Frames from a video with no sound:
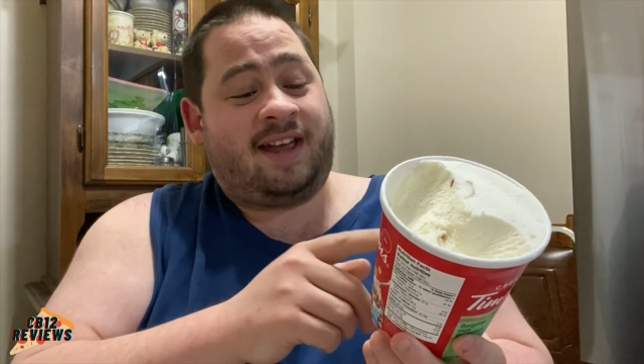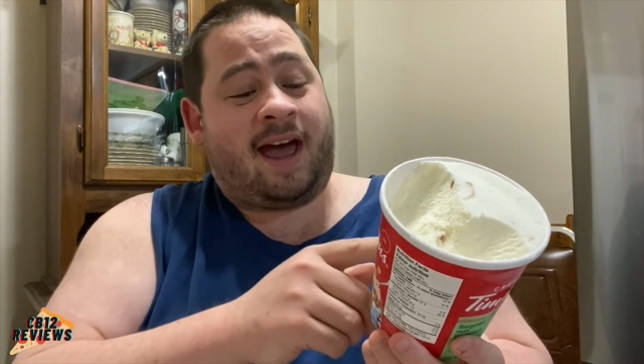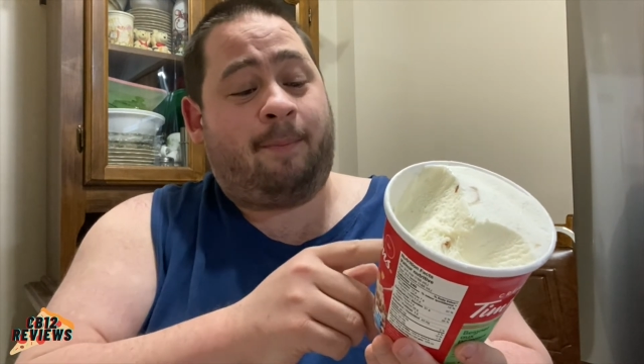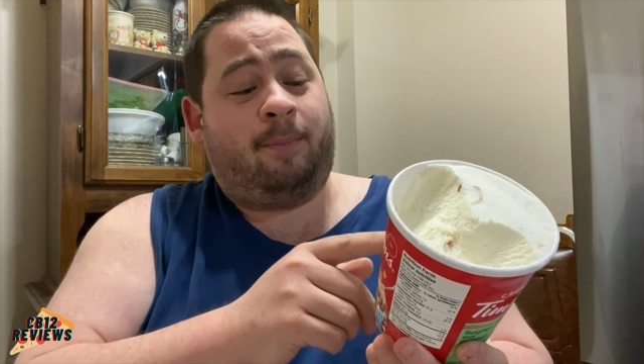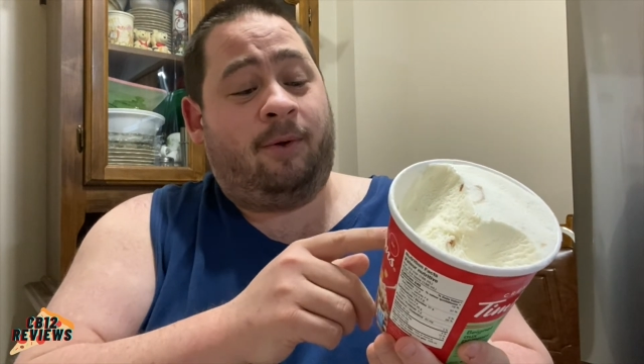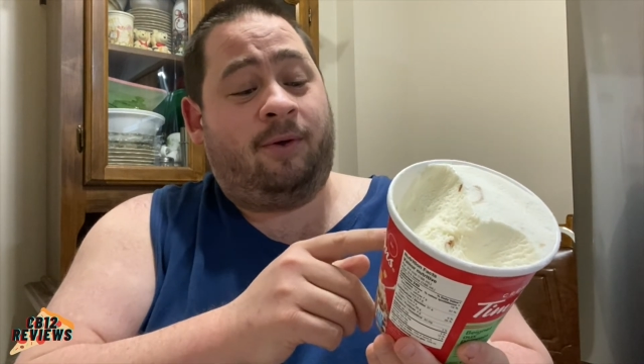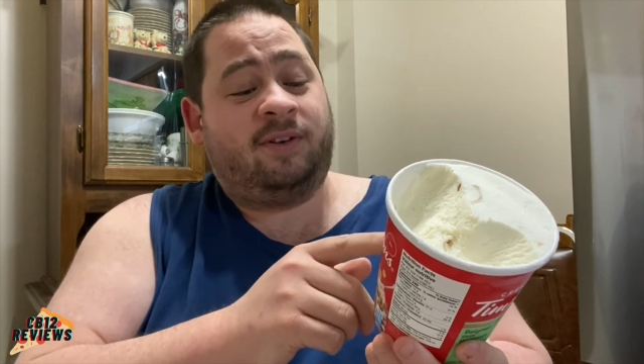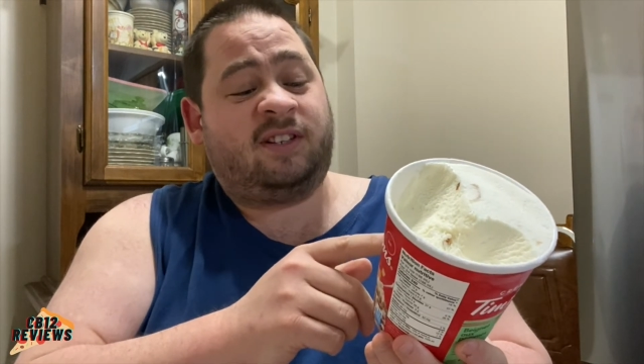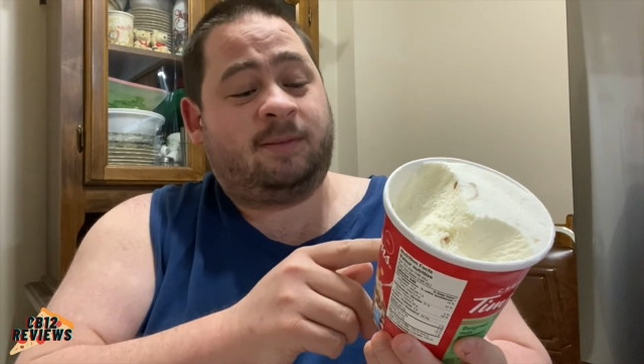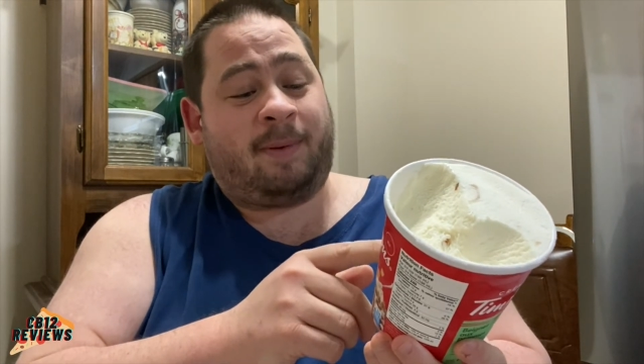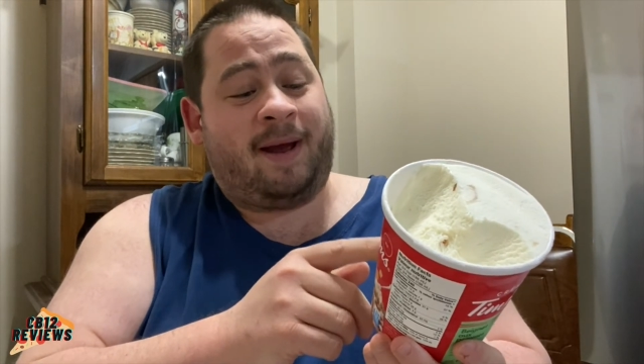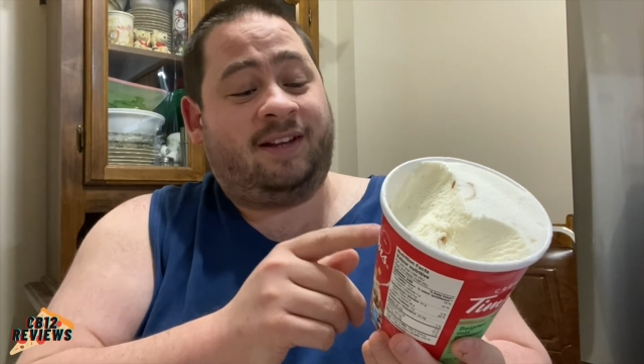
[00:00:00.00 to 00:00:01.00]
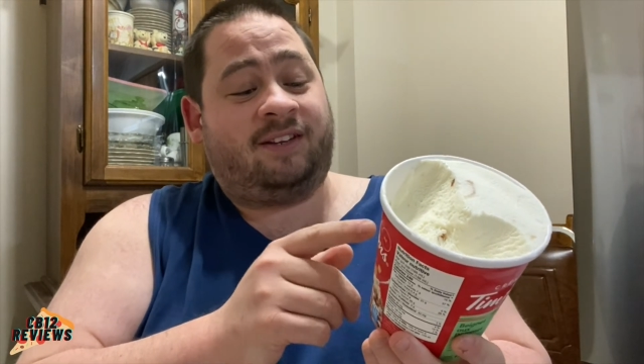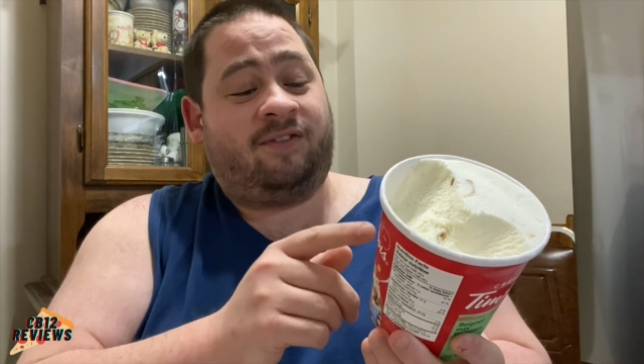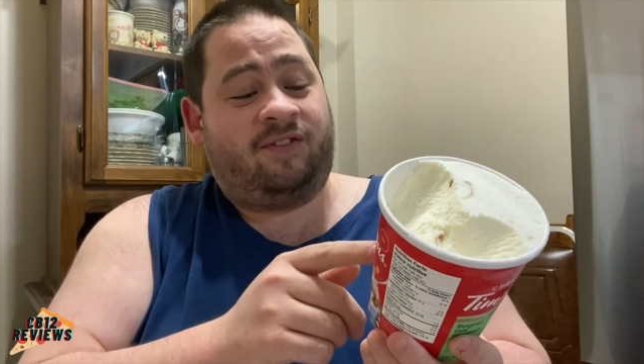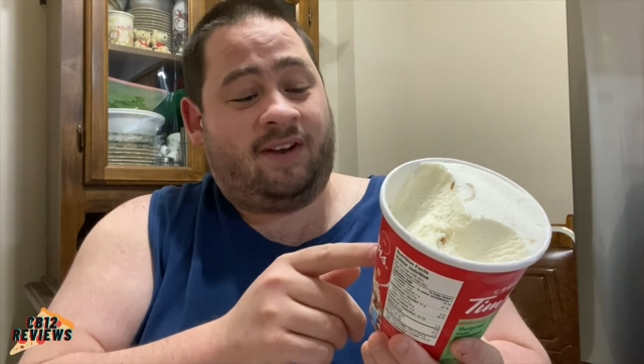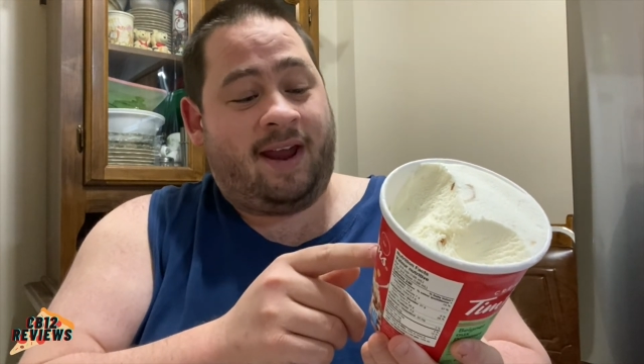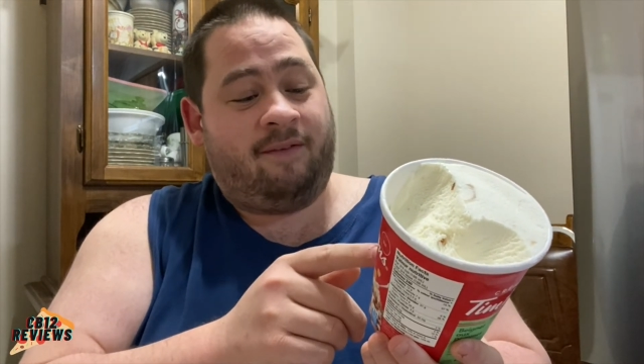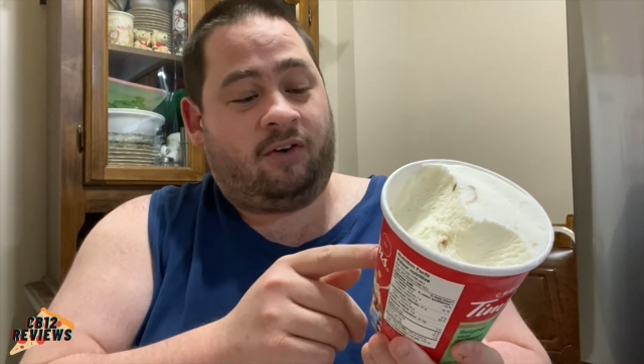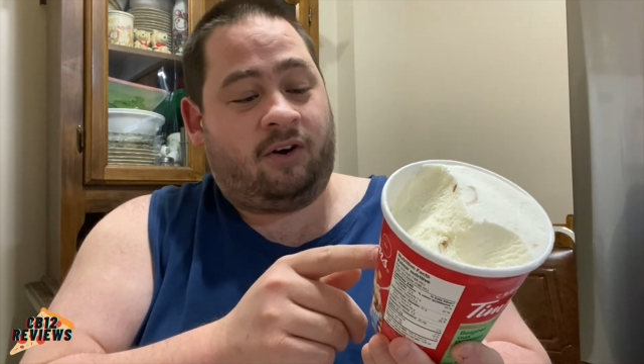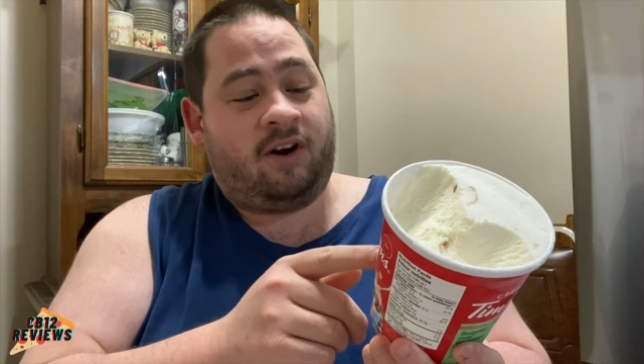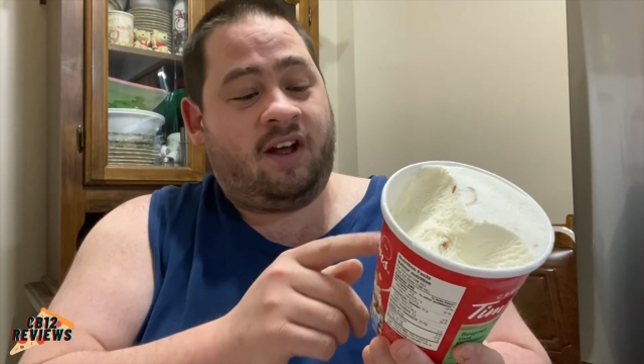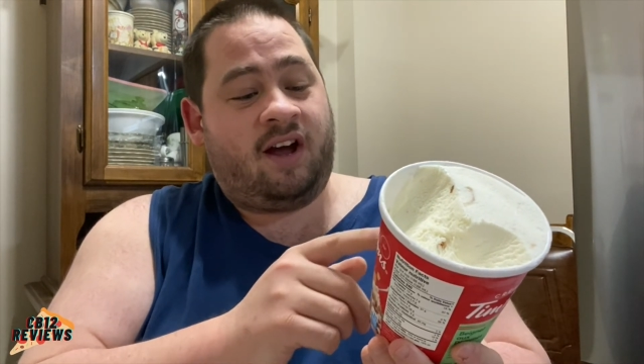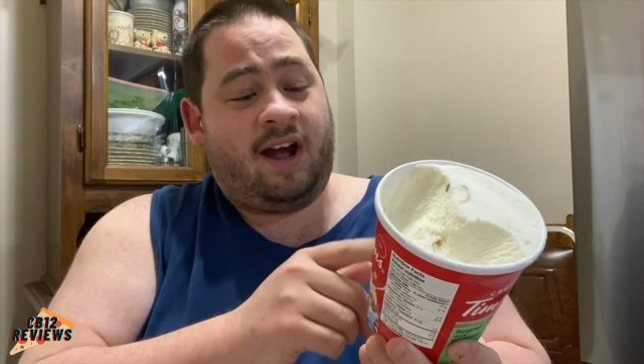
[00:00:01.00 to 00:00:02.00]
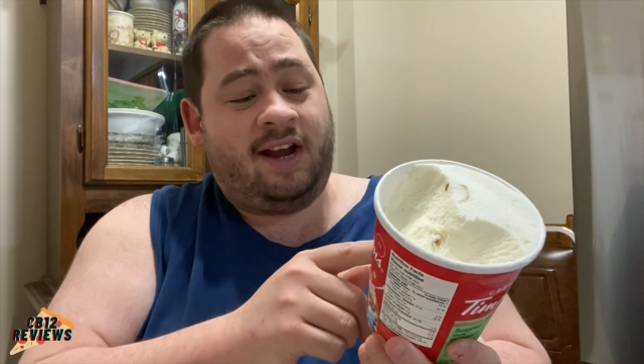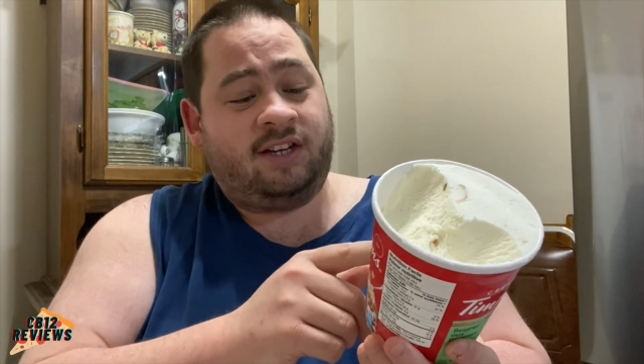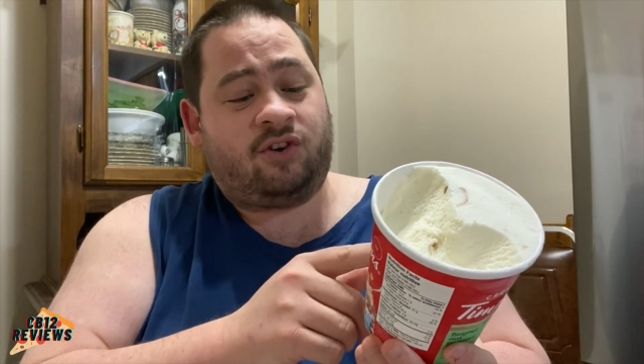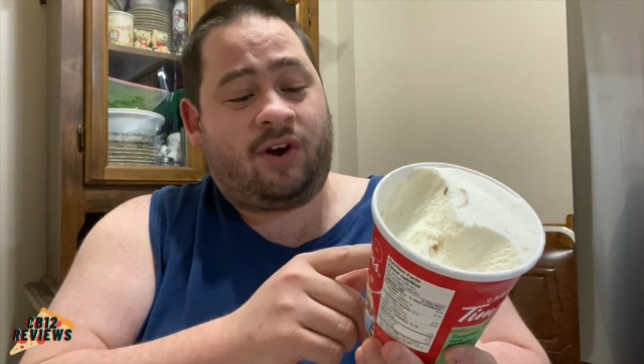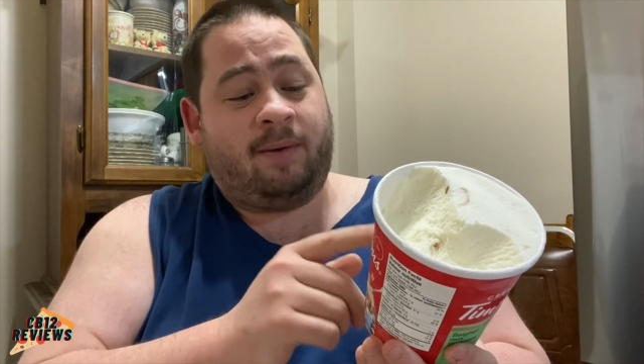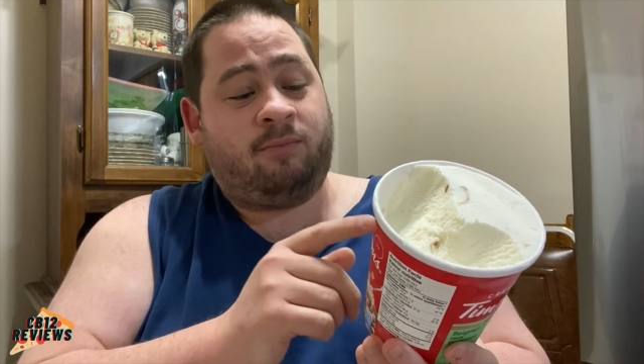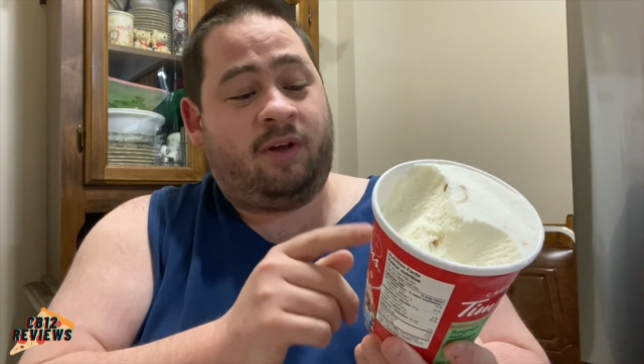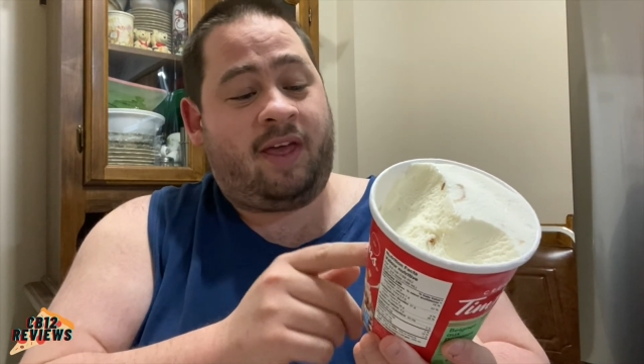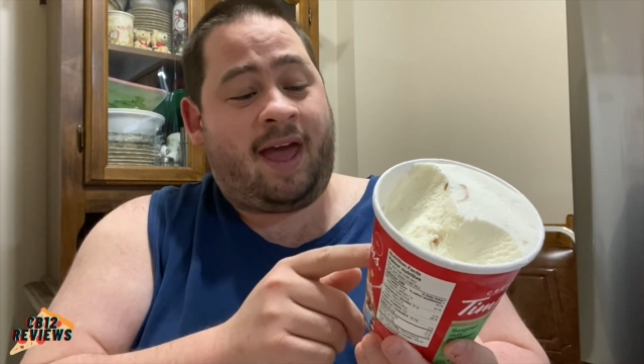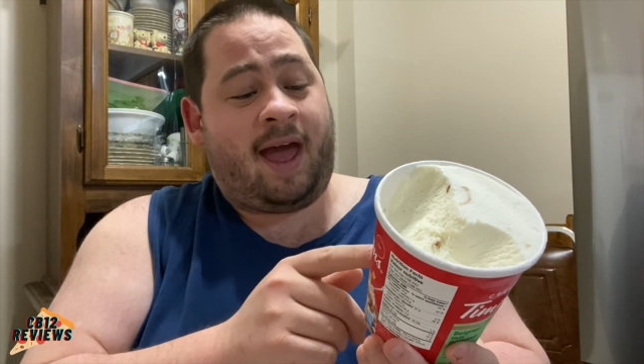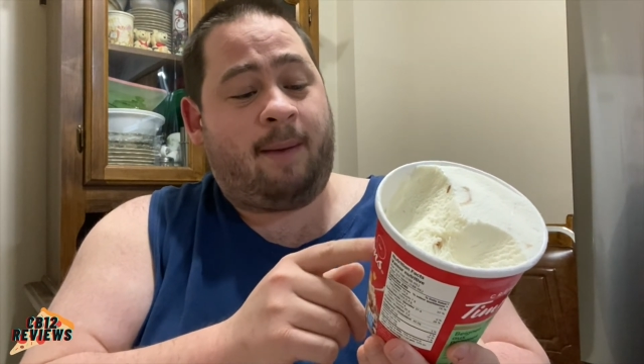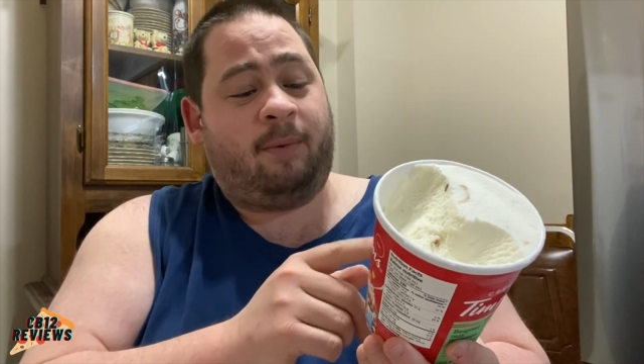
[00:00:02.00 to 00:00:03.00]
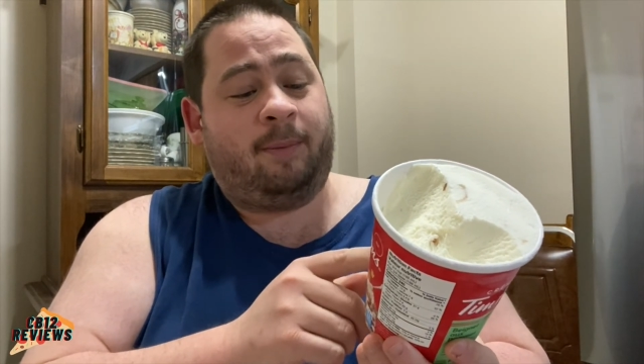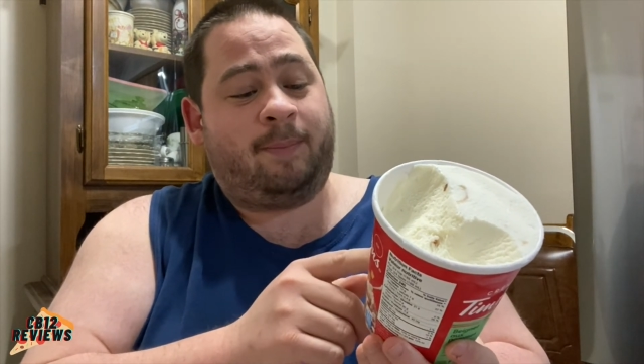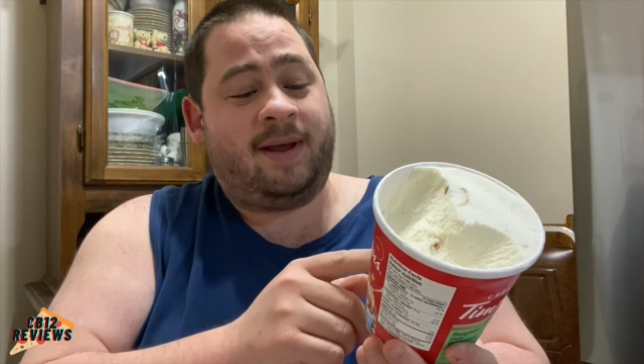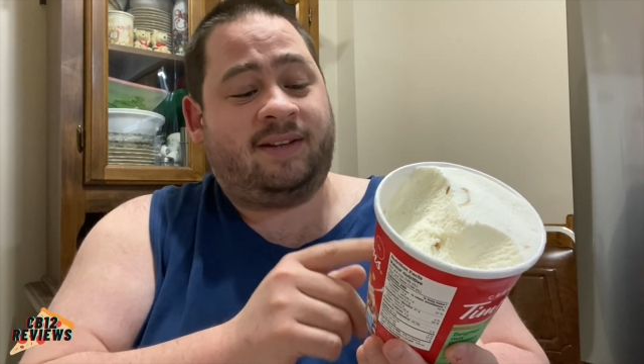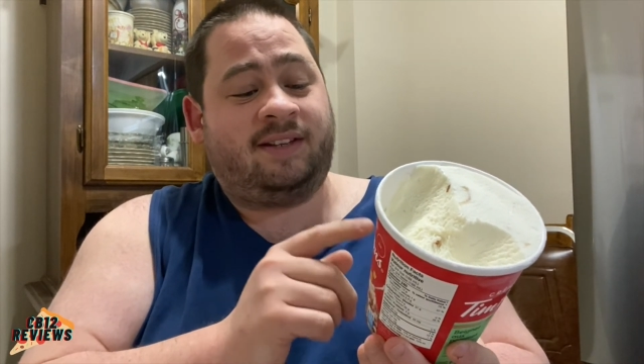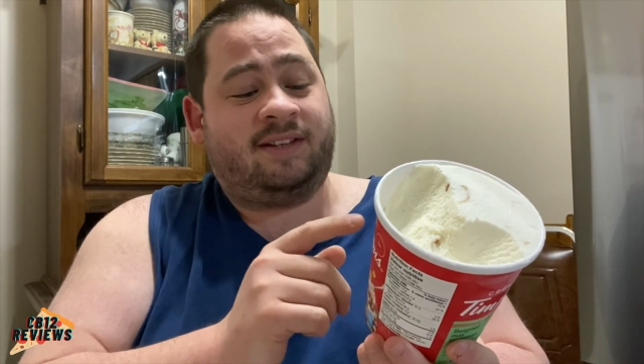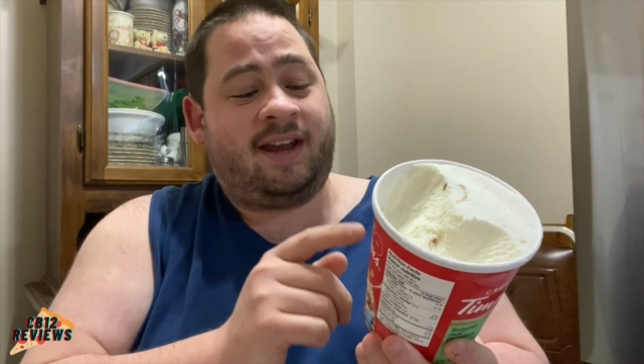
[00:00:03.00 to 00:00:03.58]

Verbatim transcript: Apple spice flavored ice cream and apple pieces